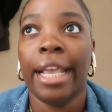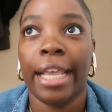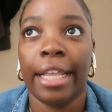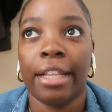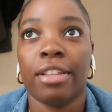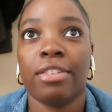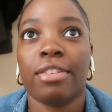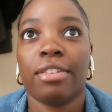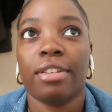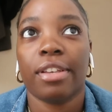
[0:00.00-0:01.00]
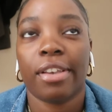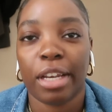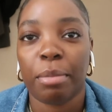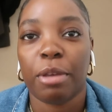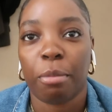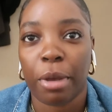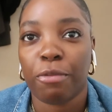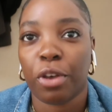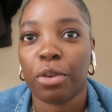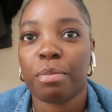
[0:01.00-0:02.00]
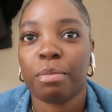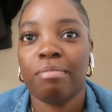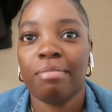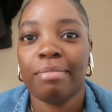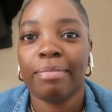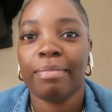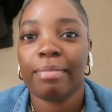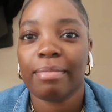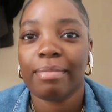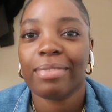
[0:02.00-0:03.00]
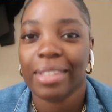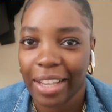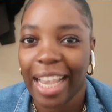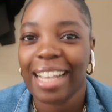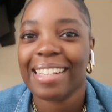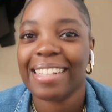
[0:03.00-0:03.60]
is gonna be for my phone. Okay?